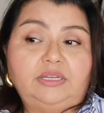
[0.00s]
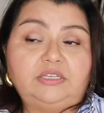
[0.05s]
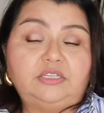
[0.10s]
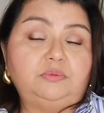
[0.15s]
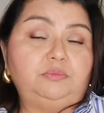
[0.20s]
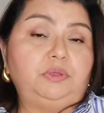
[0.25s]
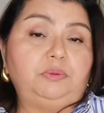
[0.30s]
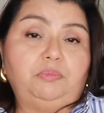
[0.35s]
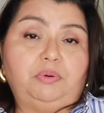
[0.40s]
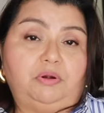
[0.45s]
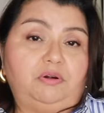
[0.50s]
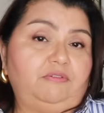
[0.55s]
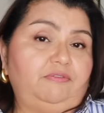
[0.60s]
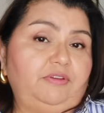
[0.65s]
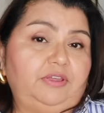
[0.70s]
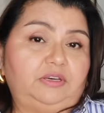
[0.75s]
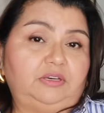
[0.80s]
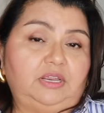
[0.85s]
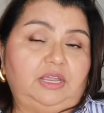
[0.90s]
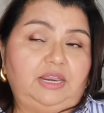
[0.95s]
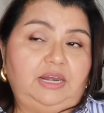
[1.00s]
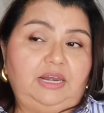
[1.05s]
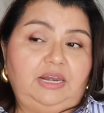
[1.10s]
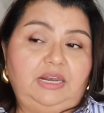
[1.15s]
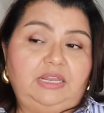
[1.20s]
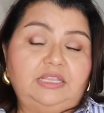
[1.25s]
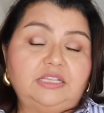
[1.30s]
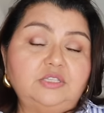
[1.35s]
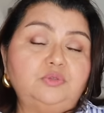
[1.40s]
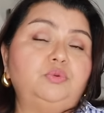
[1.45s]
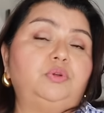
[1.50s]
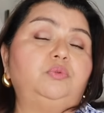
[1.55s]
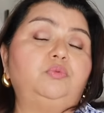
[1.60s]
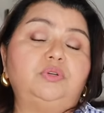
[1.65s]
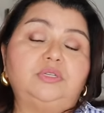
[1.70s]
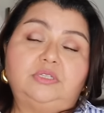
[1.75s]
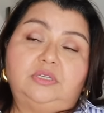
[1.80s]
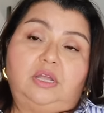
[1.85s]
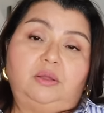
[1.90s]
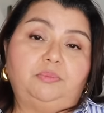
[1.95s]
it to be perfect. And this one
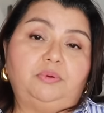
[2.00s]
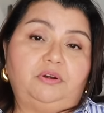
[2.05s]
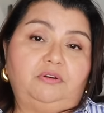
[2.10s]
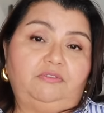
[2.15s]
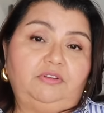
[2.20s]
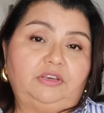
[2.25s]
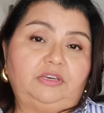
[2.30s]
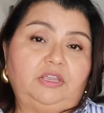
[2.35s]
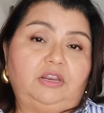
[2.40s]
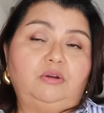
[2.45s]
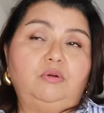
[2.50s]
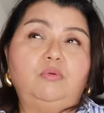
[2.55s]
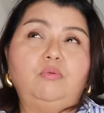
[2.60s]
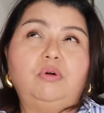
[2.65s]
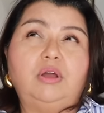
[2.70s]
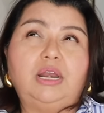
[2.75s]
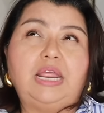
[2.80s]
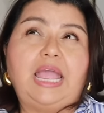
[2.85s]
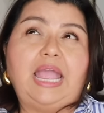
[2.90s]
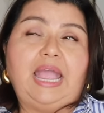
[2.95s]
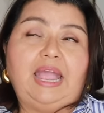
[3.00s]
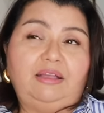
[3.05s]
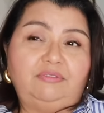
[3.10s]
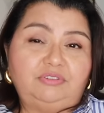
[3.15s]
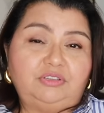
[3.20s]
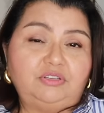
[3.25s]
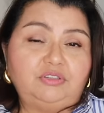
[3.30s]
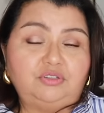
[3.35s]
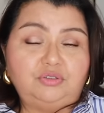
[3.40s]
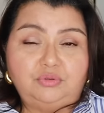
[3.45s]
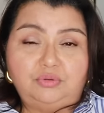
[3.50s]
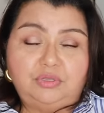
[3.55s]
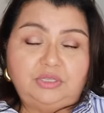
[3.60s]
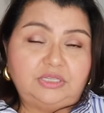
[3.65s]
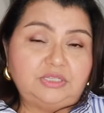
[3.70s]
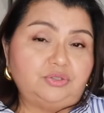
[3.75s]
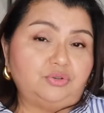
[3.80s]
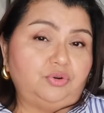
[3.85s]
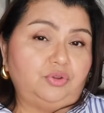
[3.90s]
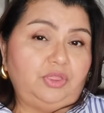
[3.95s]
was not perfect. I don't want to have to do
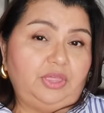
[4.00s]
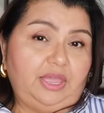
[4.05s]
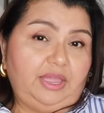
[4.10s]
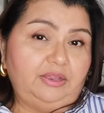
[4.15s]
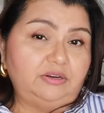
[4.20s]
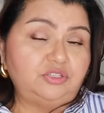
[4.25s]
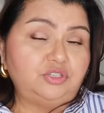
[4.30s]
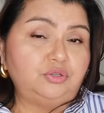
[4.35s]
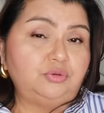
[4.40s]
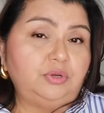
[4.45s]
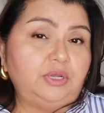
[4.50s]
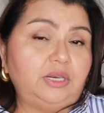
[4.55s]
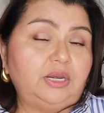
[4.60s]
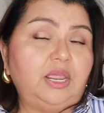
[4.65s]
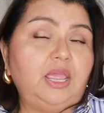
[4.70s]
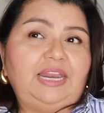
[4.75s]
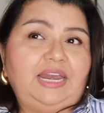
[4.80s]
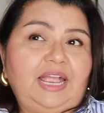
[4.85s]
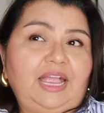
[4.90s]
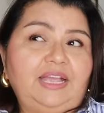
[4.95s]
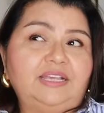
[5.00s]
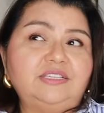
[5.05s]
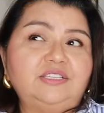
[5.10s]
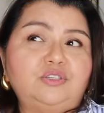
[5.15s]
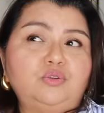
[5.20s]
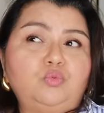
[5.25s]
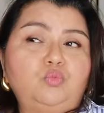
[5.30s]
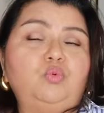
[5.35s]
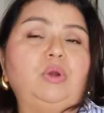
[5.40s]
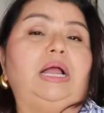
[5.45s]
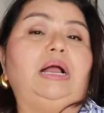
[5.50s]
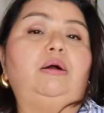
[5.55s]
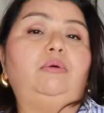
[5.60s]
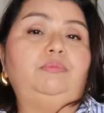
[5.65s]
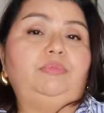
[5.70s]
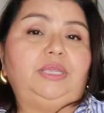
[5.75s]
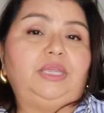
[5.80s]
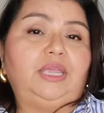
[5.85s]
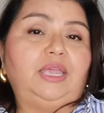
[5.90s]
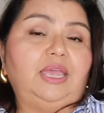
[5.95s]
this or that to it. It has to wow
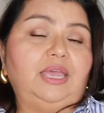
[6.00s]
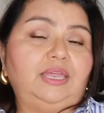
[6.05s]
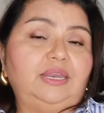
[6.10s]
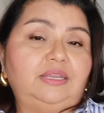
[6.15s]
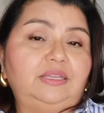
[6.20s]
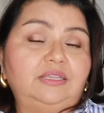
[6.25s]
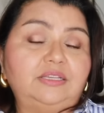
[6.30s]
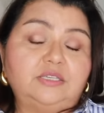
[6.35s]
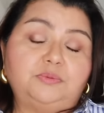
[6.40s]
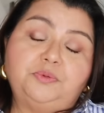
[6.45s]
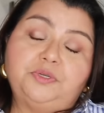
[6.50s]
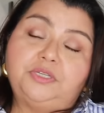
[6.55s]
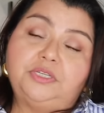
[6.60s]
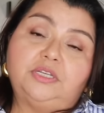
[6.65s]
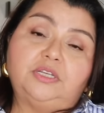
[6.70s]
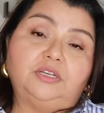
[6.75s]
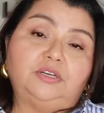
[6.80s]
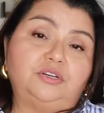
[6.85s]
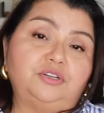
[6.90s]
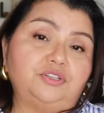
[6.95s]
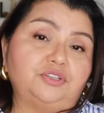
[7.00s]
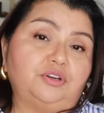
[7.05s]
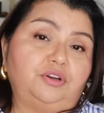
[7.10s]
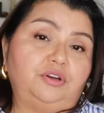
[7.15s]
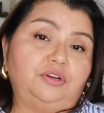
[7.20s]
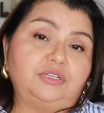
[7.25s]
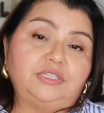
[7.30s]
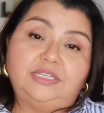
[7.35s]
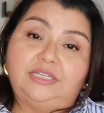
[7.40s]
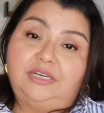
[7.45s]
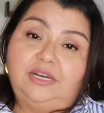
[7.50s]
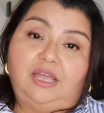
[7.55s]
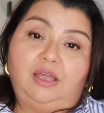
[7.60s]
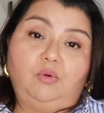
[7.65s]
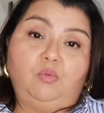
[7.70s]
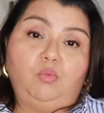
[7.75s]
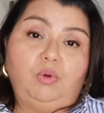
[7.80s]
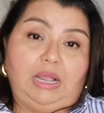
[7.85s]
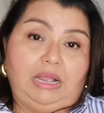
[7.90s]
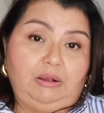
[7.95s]
me. And this particular skirt did
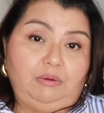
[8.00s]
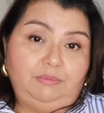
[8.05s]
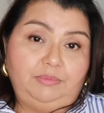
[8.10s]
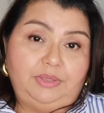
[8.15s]
not wow